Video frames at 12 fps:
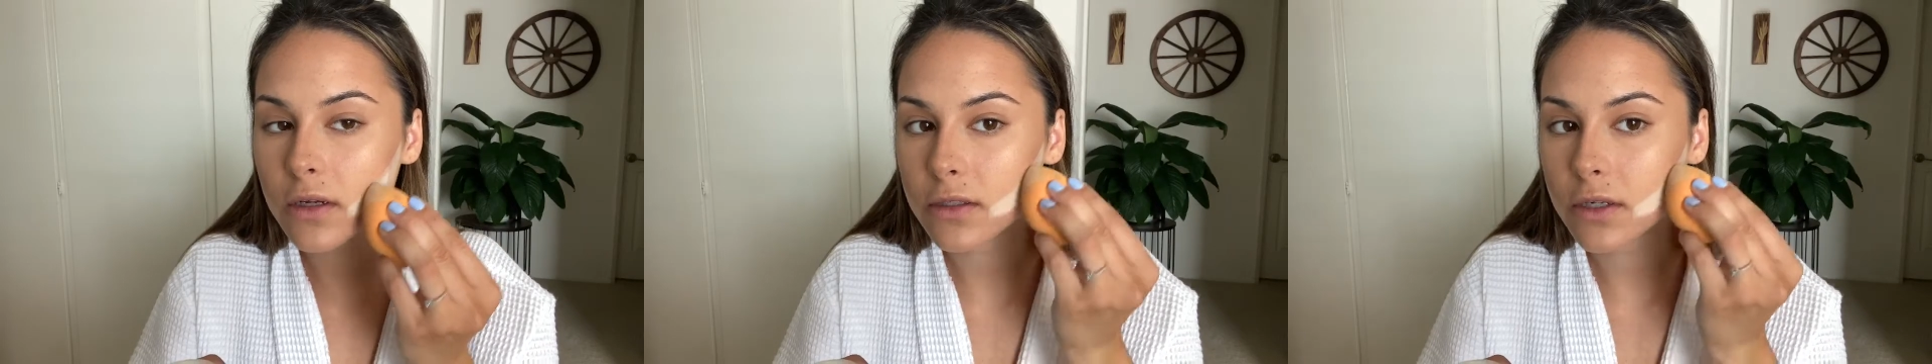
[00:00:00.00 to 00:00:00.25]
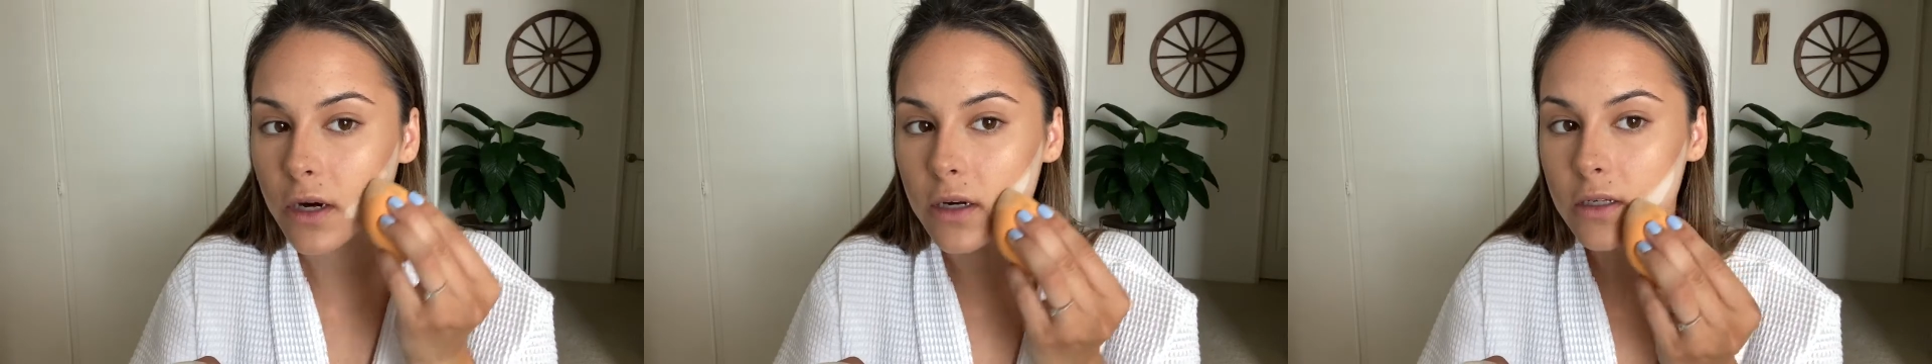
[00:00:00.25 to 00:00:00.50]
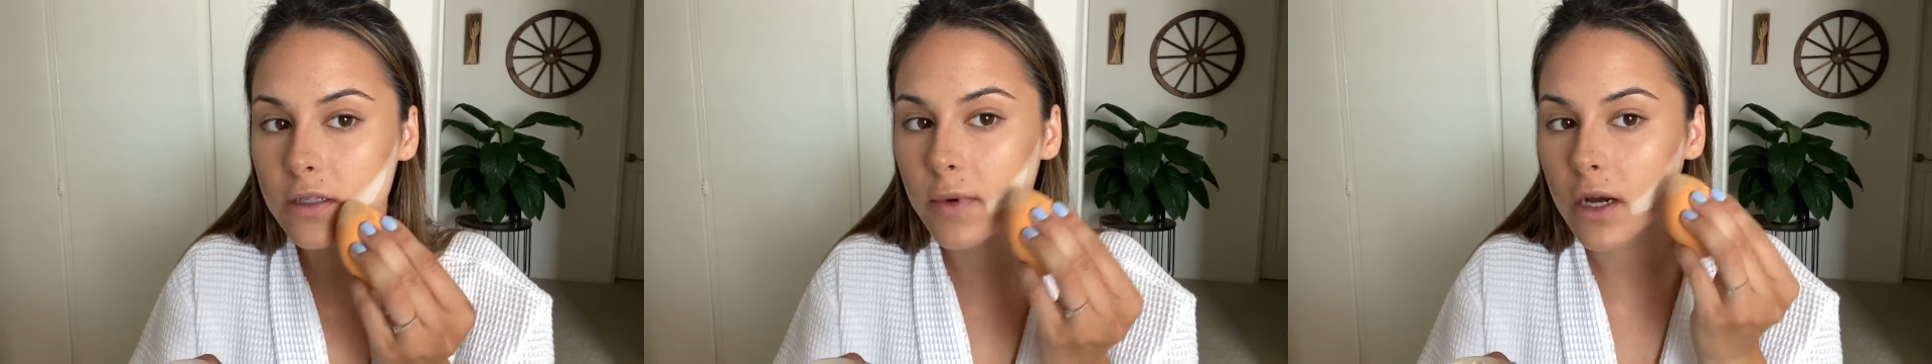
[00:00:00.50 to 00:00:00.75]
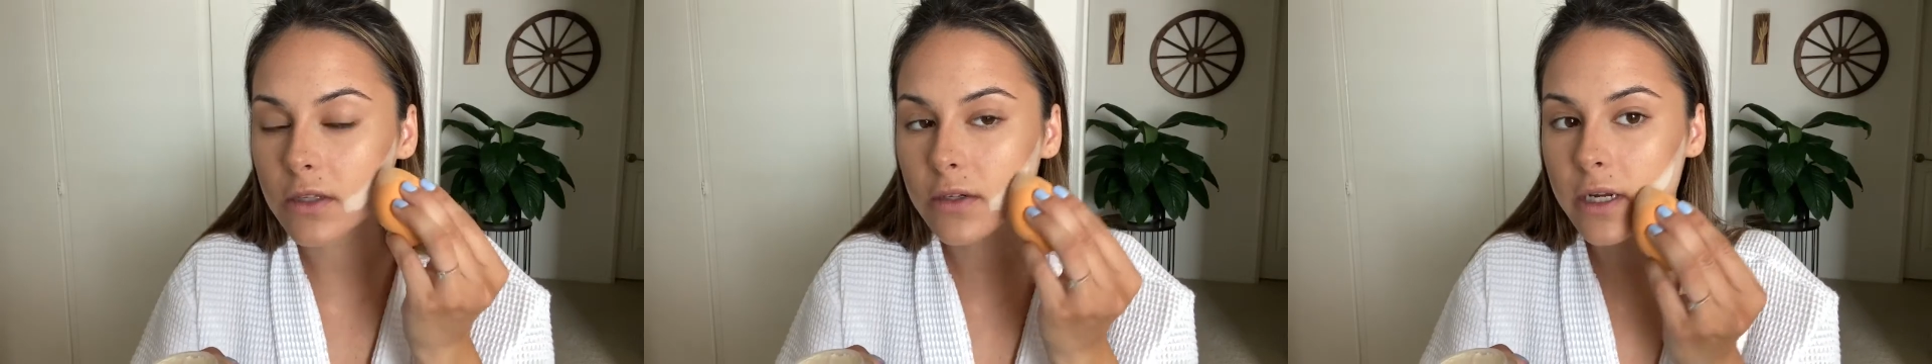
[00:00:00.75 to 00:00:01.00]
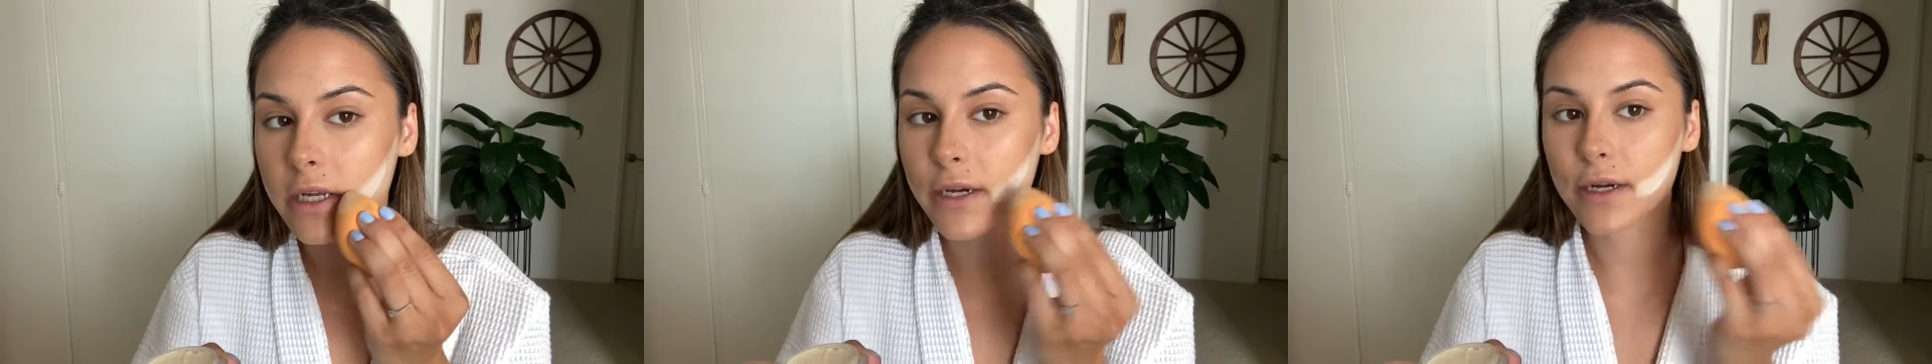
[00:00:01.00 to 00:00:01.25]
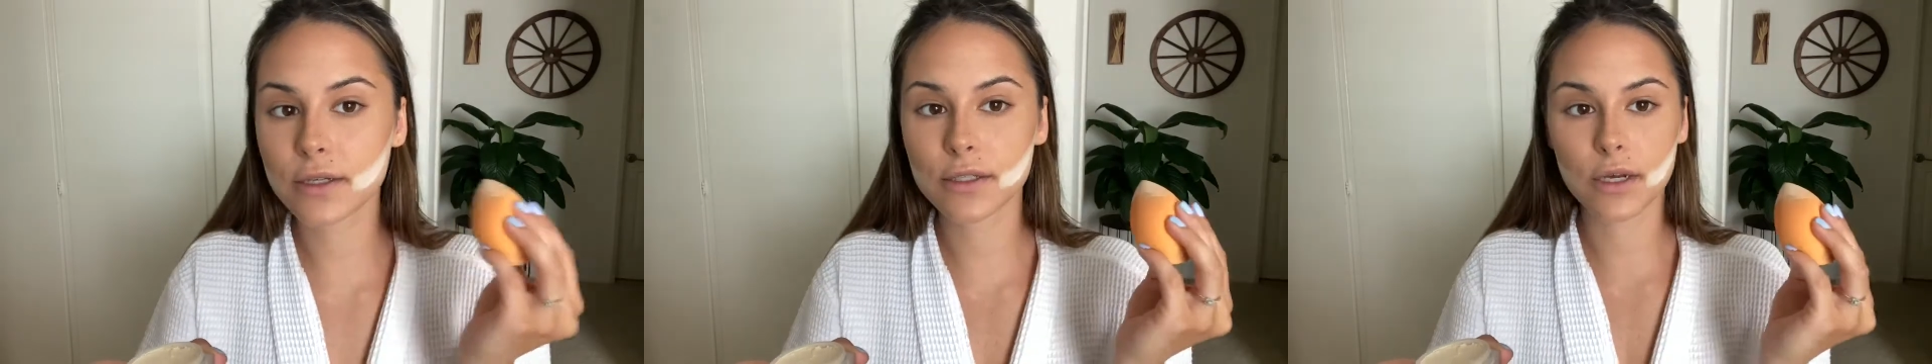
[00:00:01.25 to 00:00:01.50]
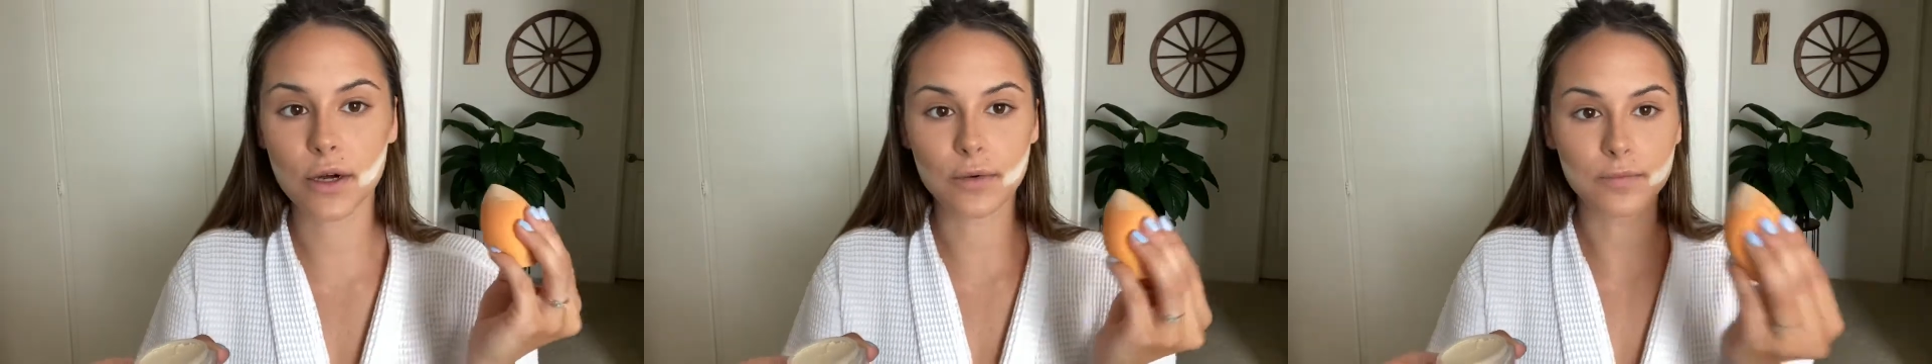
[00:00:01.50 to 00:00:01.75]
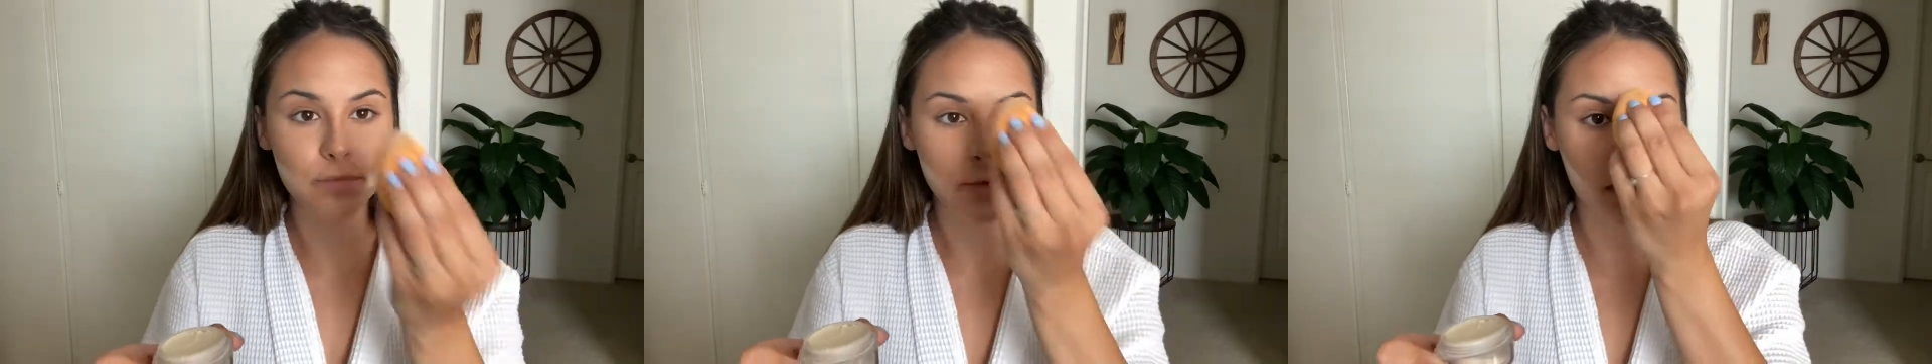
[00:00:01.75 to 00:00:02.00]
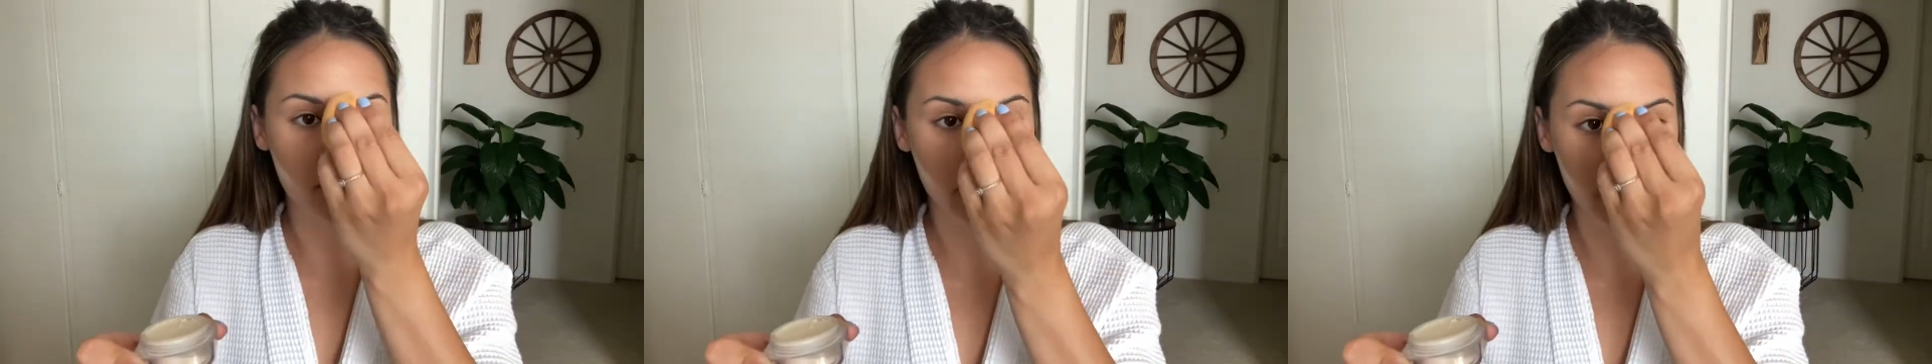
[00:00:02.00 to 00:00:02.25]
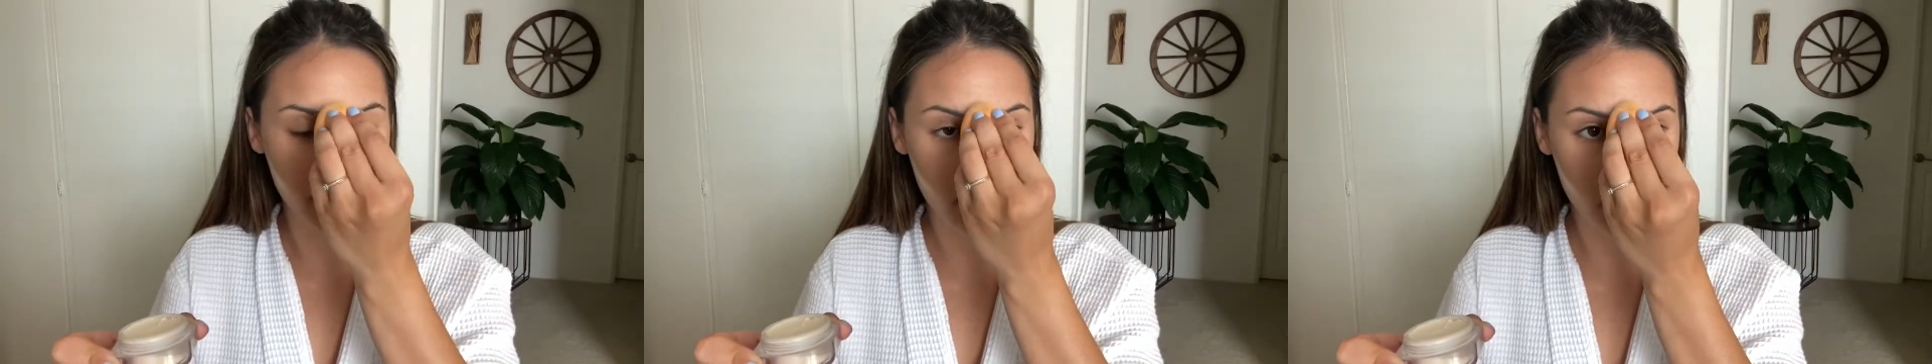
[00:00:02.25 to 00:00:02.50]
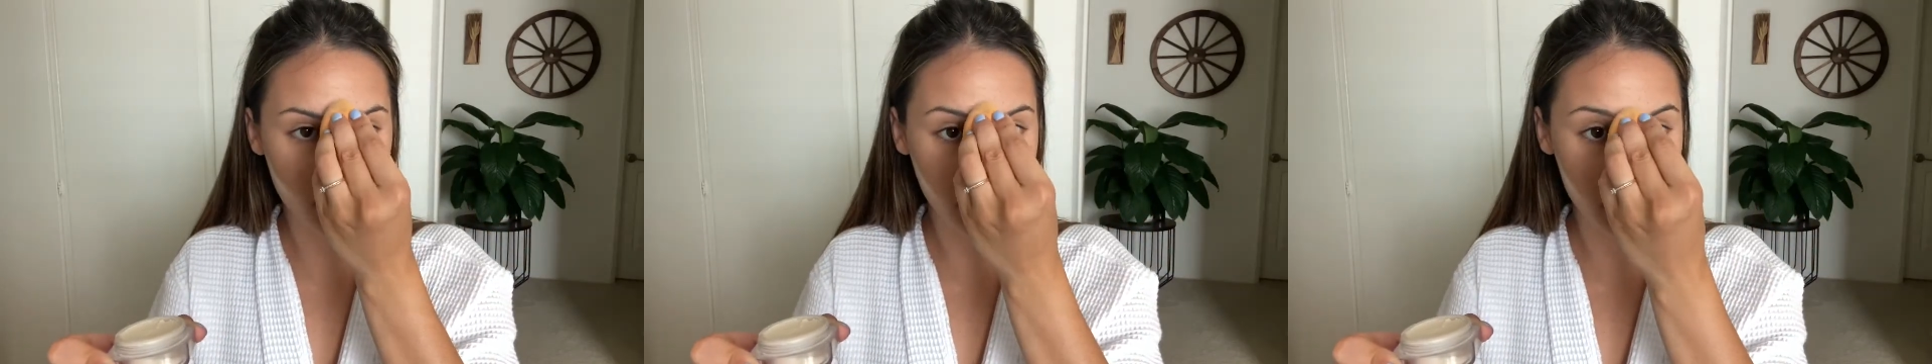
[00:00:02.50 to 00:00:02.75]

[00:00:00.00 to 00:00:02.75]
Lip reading: dark spots right here, so that really helps.